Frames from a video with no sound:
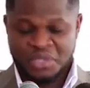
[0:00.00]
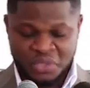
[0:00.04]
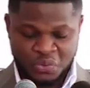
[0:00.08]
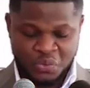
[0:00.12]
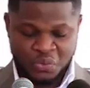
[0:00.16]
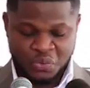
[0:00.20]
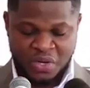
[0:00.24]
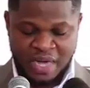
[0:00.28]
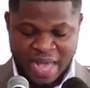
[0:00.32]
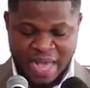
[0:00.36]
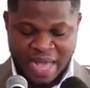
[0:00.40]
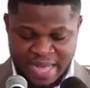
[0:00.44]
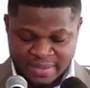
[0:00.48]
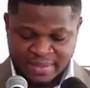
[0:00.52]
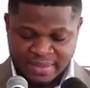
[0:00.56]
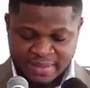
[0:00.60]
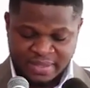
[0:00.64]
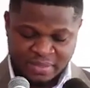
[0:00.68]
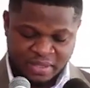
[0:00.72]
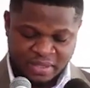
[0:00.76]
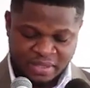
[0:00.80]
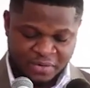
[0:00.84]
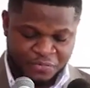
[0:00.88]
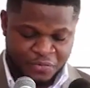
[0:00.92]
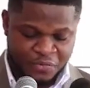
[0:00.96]
to
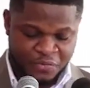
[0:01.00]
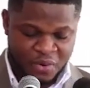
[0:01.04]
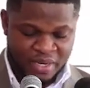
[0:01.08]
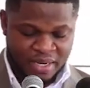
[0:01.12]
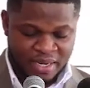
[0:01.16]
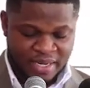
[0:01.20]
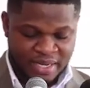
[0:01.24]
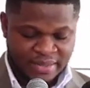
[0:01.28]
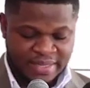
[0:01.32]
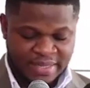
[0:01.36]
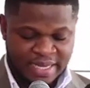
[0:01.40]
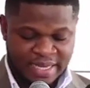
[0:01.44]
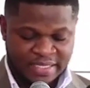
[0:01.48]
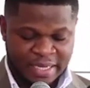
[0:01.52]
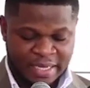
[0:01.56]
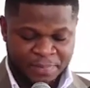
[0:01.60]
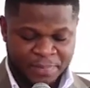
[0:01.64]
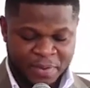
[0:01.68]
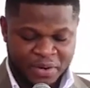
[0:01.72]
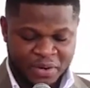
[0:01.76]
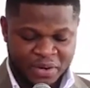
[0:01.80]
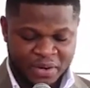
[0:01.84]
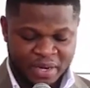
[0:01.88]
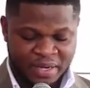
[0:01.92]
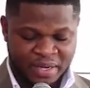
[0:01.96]
cancel the fraudulent
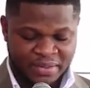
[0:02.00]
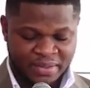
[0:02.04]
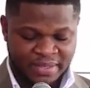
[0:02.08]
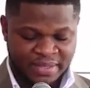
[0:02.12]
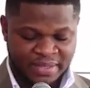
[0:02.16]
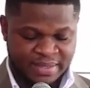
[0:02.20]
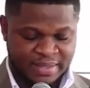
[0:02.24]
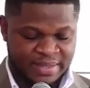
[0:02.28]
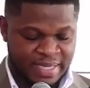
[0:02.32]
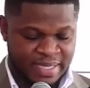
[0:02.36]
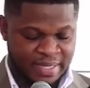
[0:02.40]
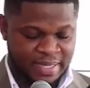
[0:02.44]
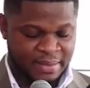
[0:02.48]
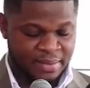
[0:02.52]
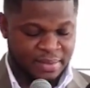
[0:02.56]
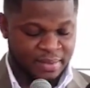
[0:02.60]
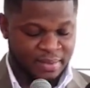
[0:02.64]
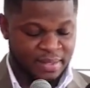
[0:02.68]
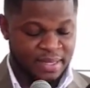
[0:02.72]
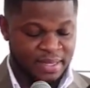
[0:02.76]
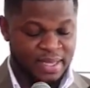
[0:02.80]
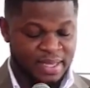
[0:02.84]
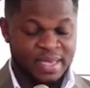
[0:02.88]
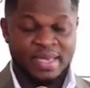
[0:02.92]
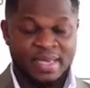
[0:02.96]
Agyapa royalties deal
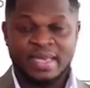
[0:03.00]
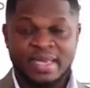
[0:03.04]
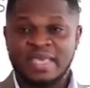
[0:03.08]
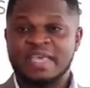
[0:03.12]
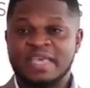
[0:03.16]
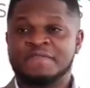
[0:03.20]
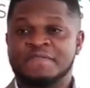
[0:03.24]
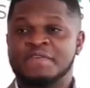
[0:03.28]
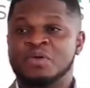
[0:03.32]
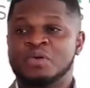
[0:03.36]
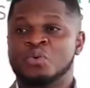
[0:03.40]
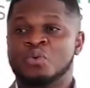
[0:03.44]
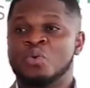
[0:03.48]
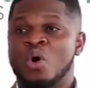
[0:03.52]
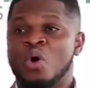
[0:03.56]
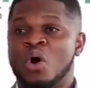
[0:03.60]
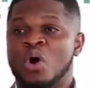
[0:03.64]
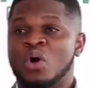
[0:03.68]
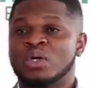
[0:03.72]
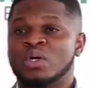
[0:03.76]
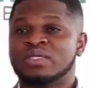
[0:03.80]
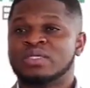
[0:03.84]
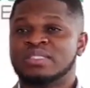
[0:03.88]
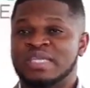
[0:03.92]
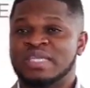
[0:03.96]
if he
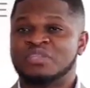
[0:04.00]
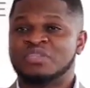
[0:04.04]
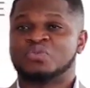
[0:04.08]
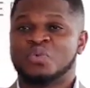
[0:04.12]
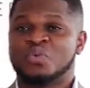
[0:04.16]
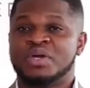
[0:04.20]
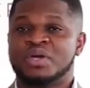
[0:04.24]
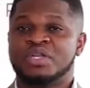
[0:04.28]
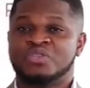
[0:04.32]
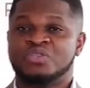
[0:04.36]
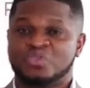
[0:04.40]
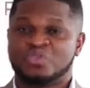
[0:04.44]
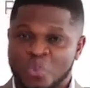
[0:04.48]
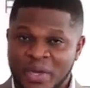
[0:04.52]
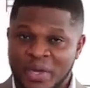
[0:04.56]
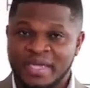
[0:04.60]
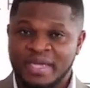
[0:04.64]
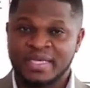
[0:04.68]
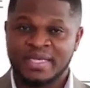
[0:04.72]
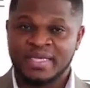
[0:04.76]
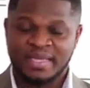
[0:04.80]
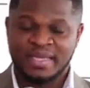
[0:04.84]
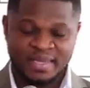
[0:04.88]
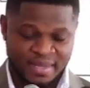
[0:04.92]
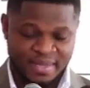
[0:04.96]
won the
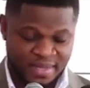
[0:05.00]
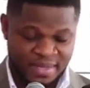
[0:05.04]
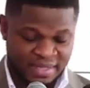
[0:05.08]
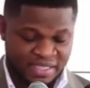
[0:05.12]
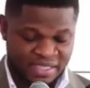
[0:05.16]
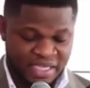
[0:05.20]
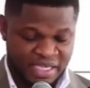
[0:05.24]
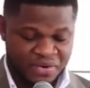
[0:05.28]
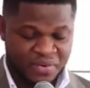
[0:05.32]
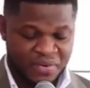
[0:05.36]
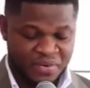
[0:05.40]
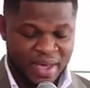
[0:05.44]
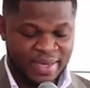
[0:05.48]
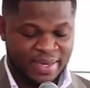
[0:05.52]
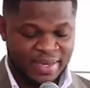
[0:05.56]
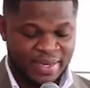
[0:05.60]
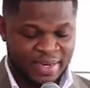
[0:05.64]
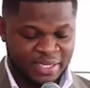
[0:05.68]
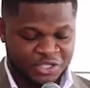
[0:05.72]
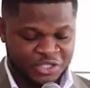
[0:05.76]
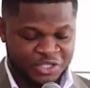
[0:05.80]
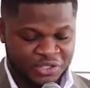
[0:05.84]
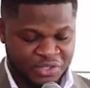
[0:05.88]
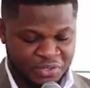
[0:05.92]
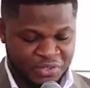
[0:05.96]
2020 general
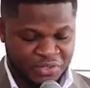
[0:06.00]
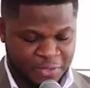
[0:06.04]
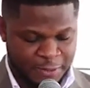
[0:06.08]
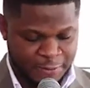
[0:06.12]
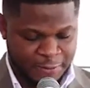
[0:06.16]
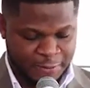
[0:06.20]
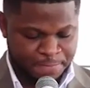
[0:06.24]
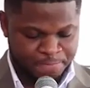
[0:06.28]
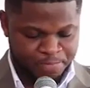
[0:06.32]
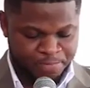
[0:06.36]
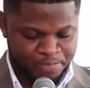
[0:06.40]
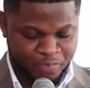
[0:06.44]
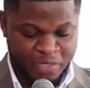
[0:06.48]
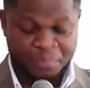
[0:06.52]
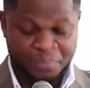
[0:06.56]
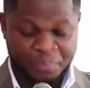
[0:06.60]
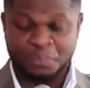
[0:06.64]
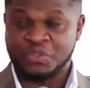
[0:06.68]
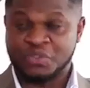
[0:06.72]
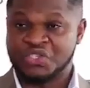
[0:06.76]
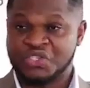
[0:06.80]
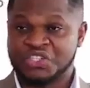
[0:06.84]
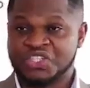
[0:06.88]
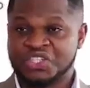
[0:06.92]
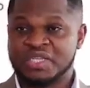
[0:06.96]
elections. A
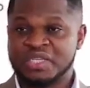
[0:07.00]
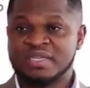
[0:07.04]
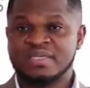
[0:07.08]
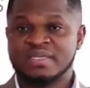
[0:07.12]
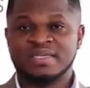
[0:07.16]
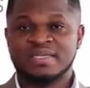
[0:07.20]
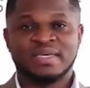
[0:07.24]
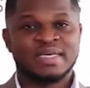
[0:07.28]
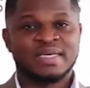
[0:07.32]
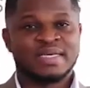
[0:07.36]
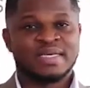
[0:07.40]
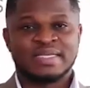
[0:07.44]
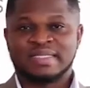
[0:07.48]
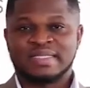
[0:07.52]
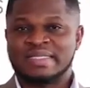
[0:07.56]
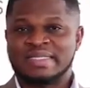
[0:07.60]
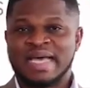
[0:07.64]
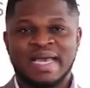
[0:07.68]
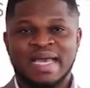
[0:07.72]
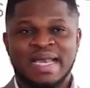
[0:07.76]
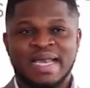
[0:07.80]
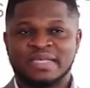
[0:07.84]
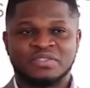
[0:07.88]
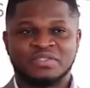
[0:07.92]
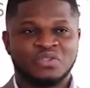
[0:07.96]
position
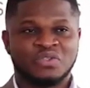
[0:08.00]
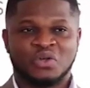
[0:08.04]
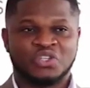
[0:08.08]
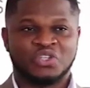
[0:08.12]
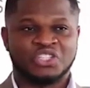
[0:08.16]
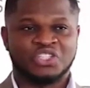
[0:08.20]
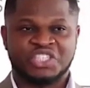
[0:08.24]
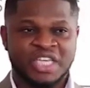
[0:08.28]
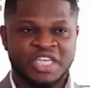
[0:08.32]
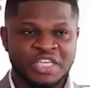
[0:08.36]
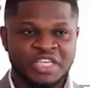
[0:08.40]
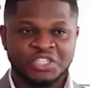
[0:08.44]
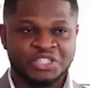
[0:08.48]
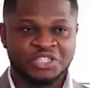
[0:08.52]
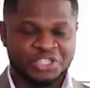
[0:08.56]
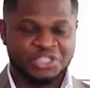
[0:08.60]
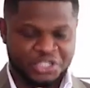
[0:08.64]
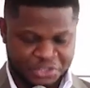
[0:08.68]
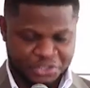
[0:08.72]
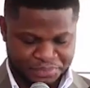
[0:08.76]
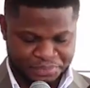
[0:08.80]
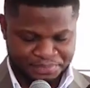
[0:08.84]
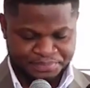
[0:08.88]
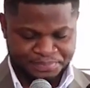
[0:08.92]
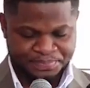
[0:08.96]
that has not
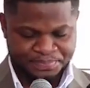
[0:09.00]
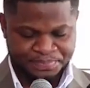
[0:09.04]
changed.